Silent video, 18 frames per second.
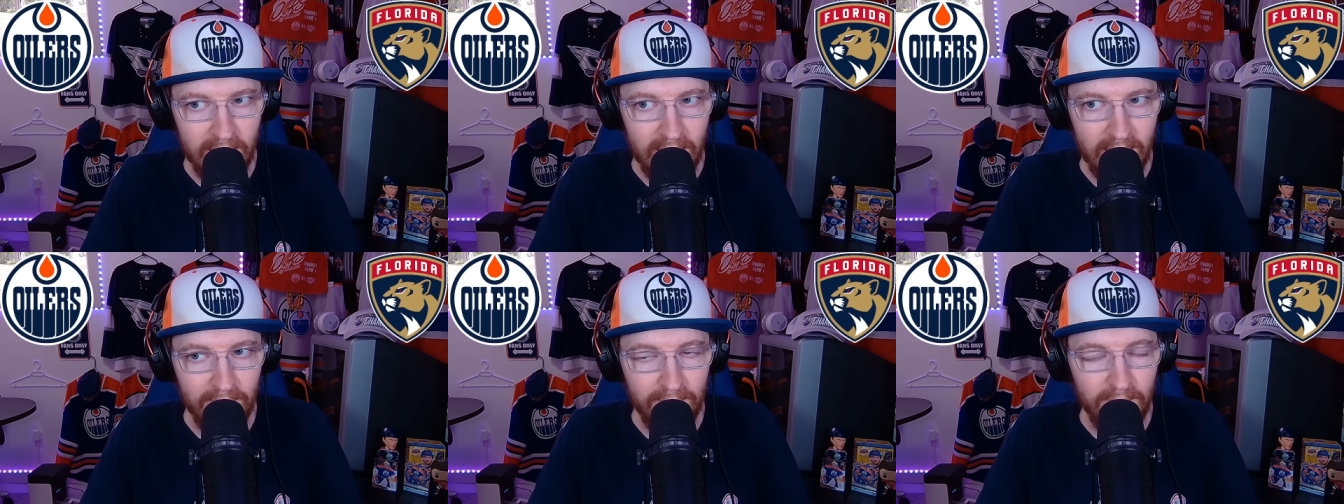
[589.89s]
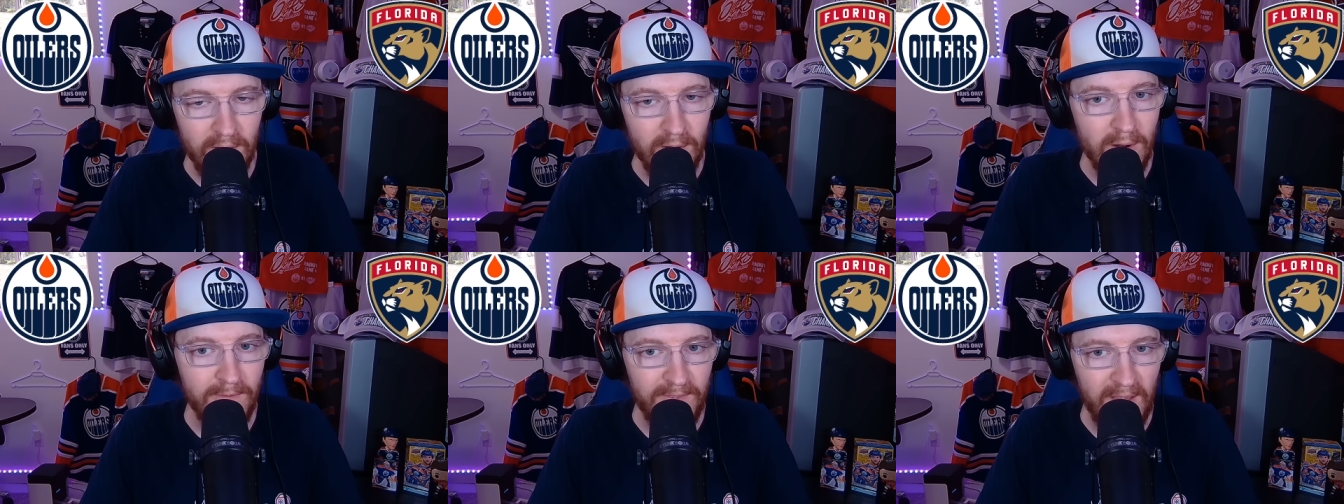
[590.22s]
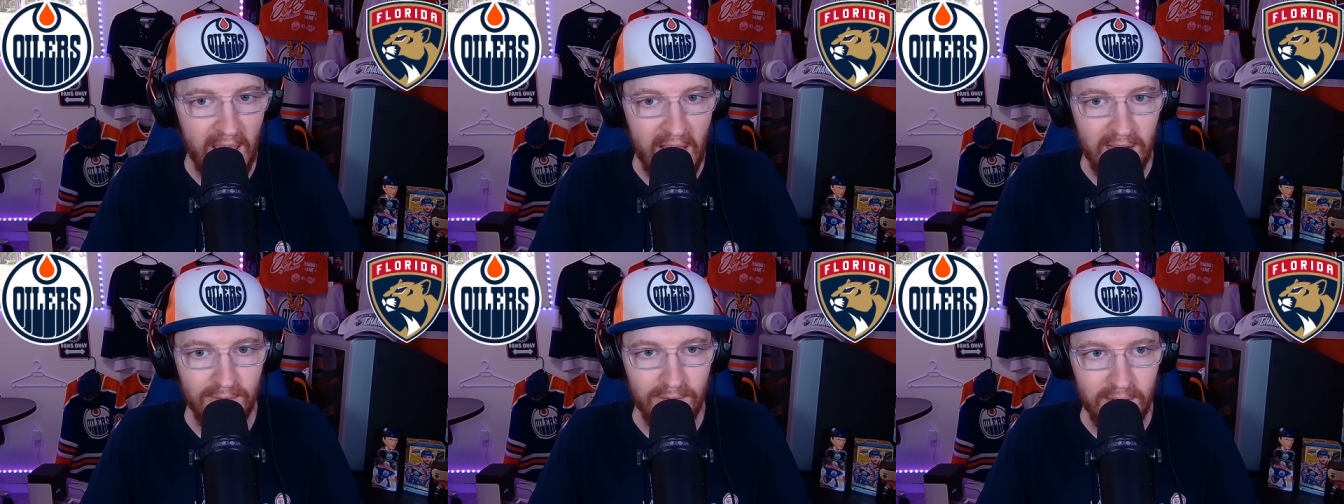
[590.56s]
and if you're a
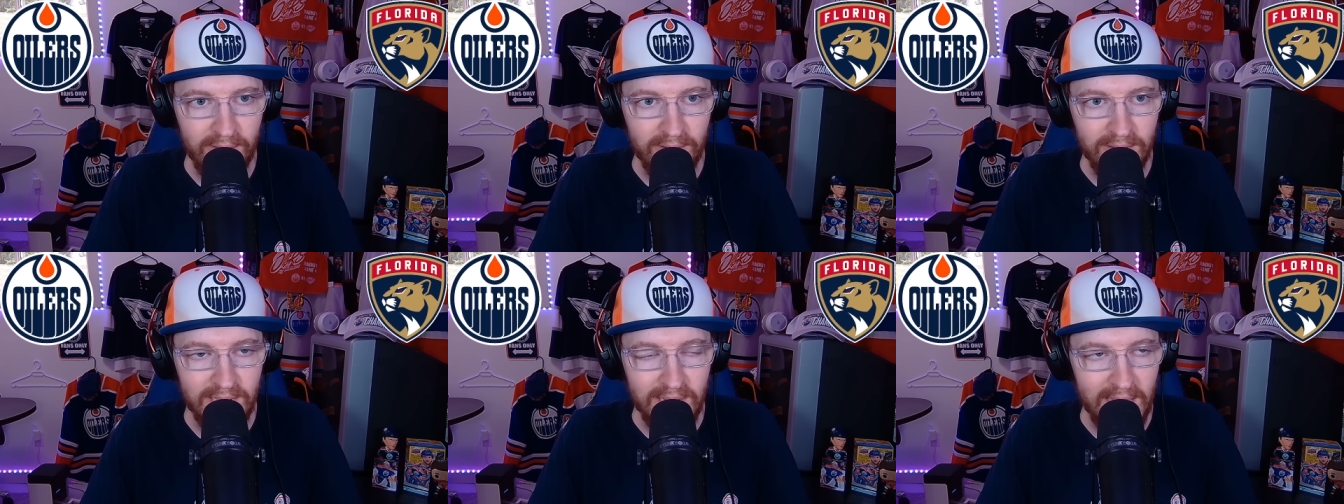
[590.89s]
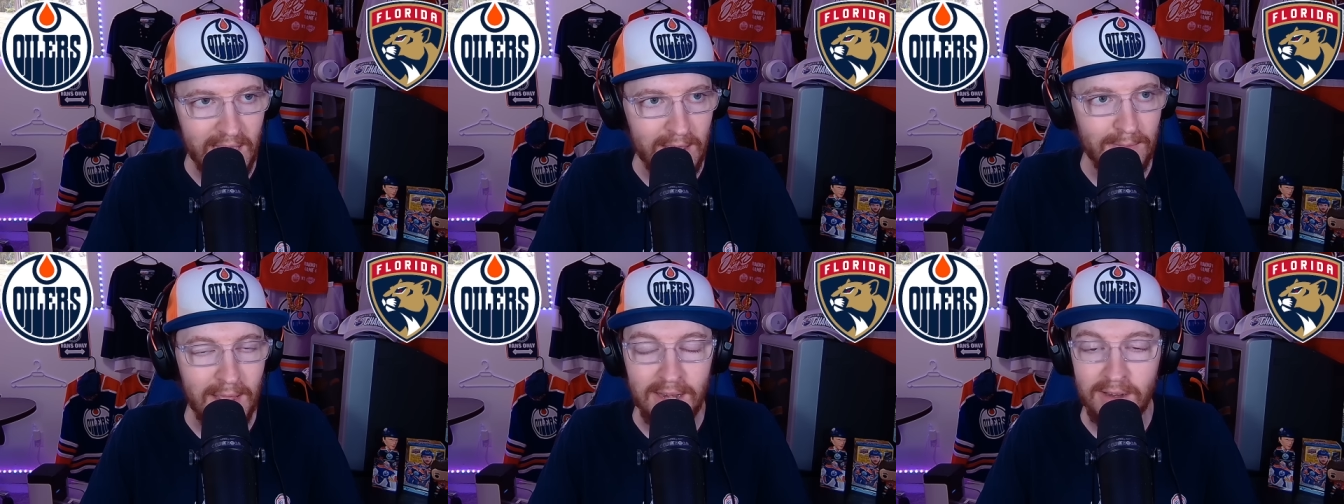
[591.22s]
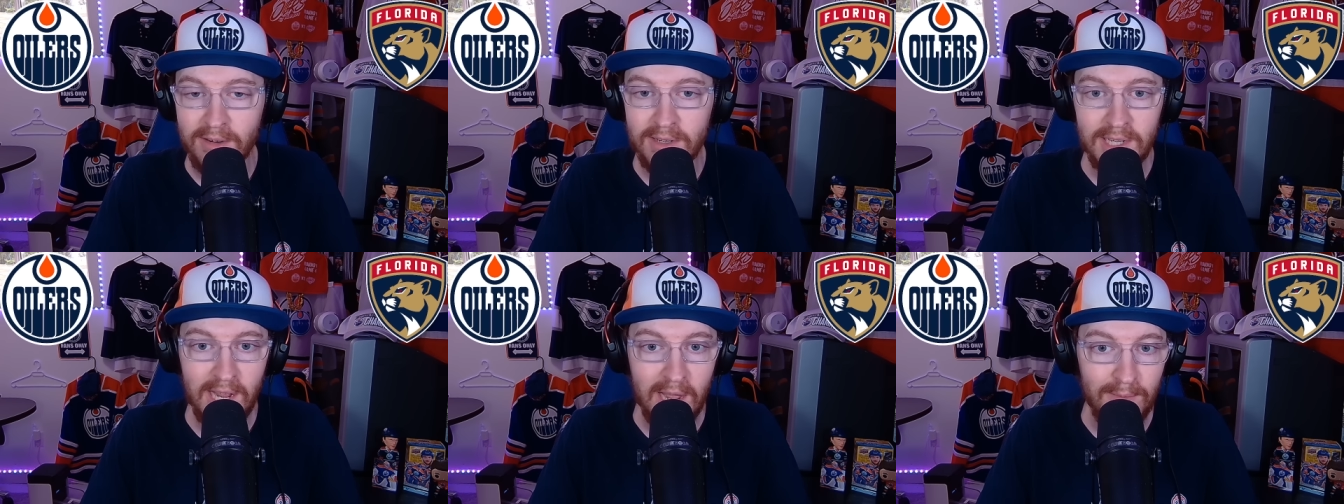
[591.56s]
fan of another team and
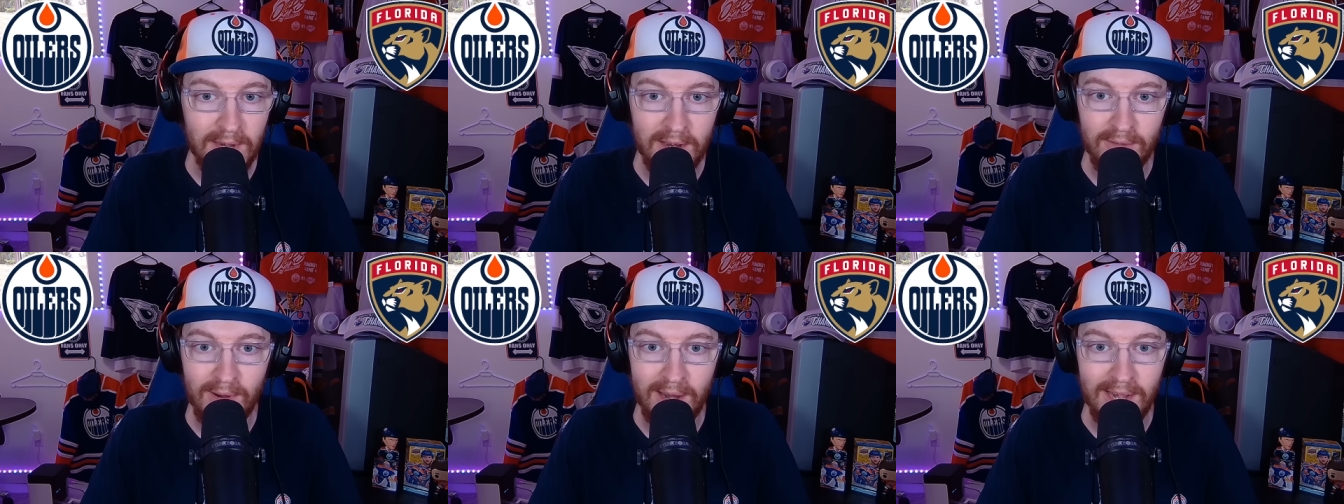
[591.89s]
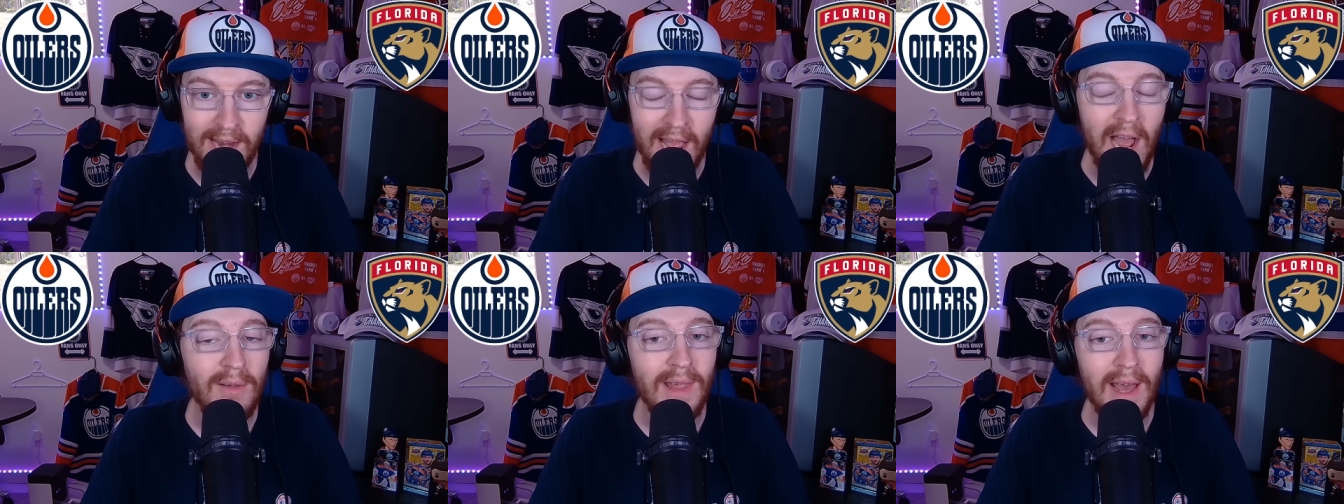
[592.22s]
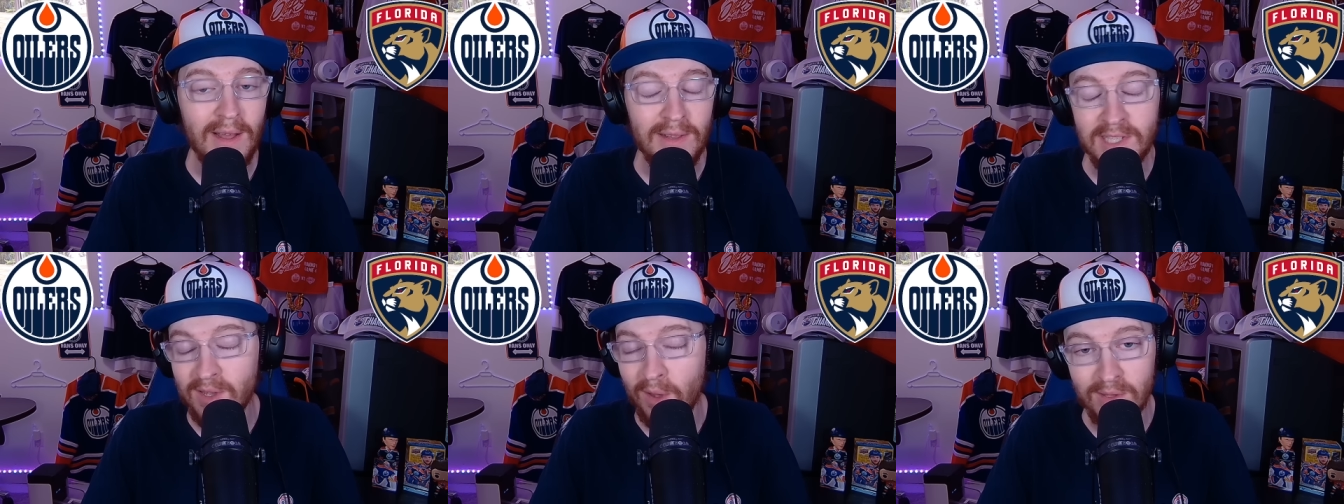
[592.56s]
you're coming in right now and
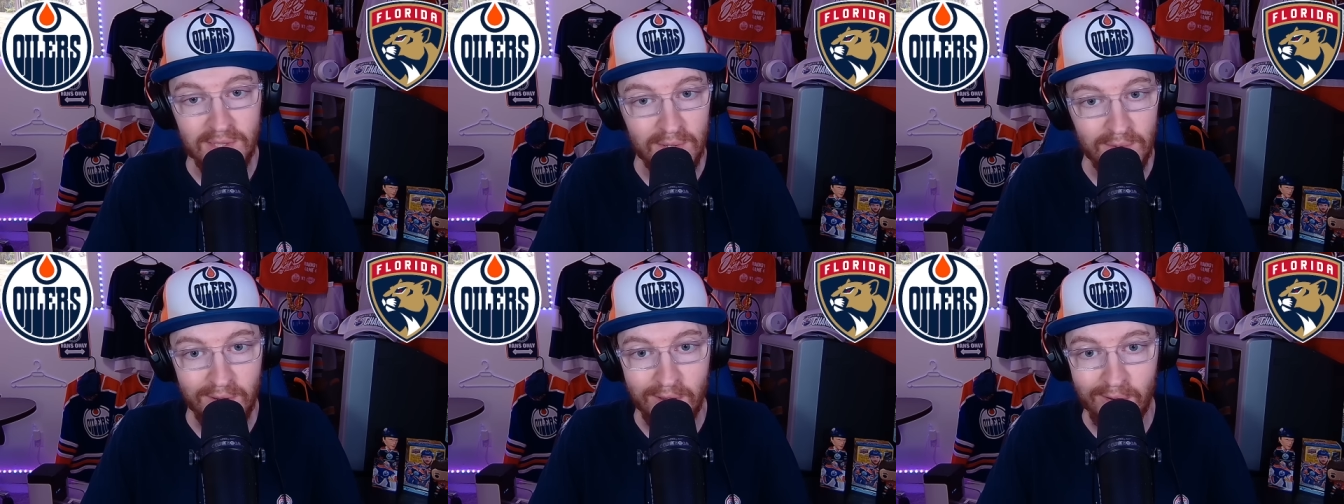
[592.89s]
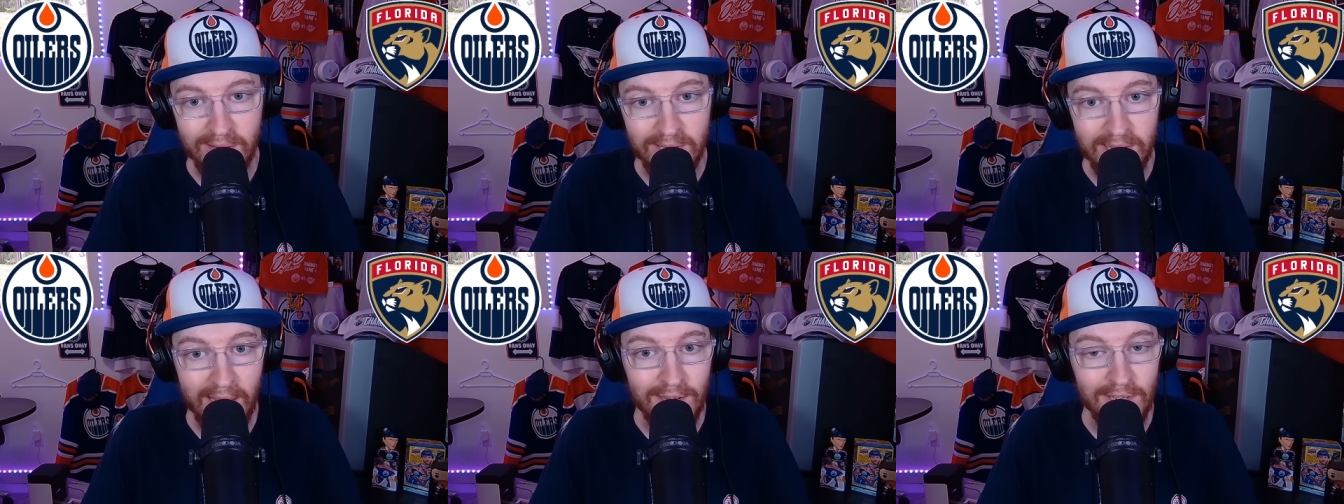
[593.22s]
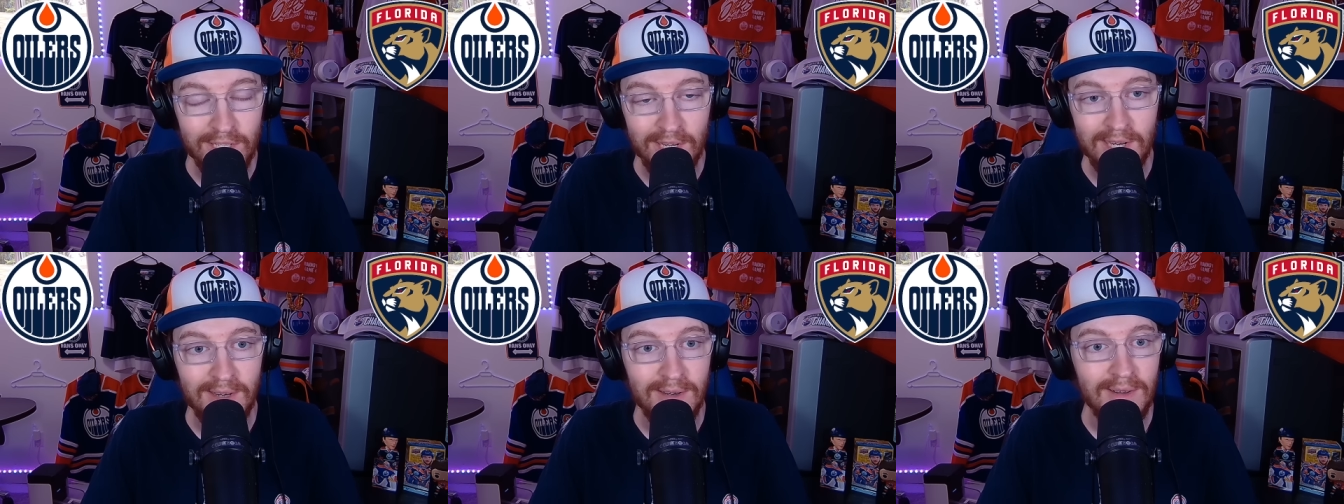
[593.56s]
that's also your
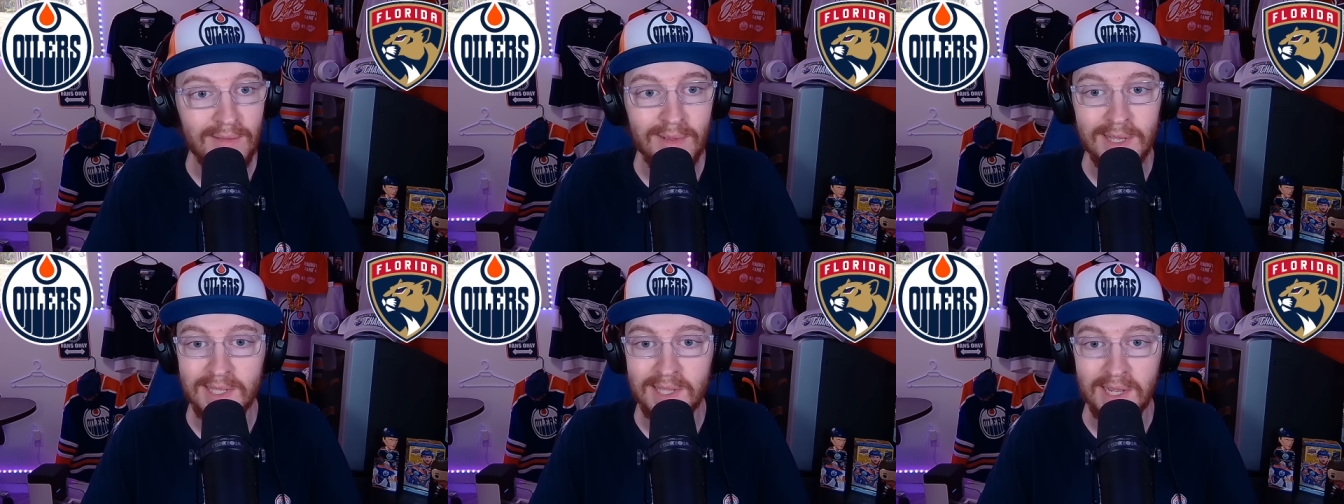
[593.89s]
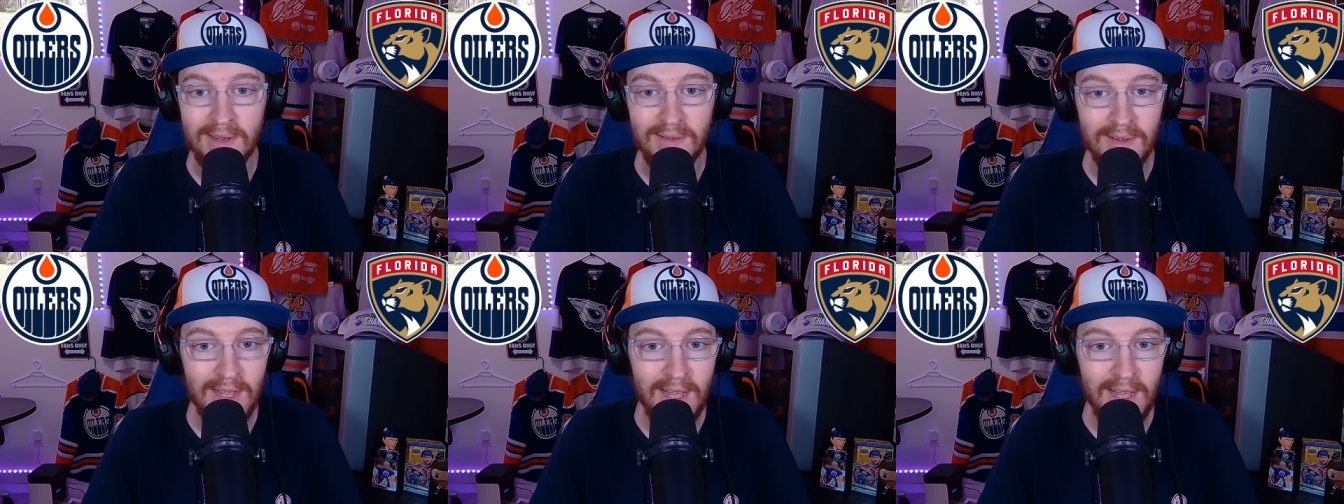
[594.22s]
intention, listen,